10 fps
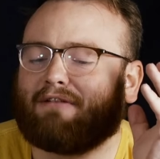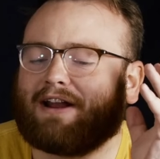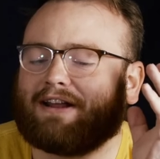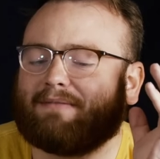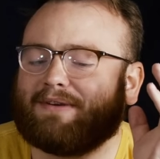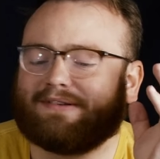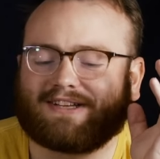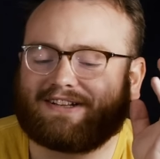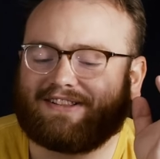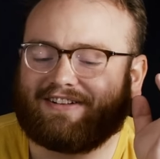writing
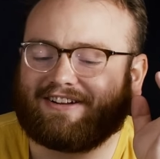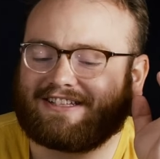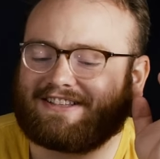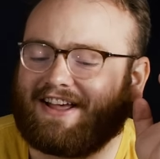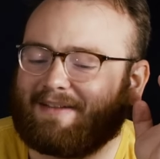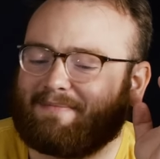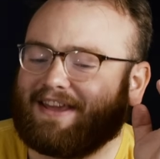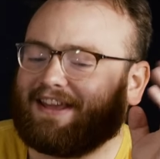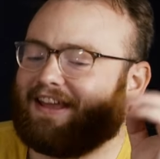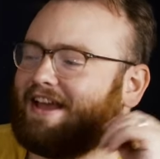music lyrics, like,
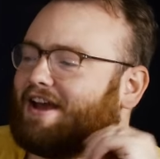be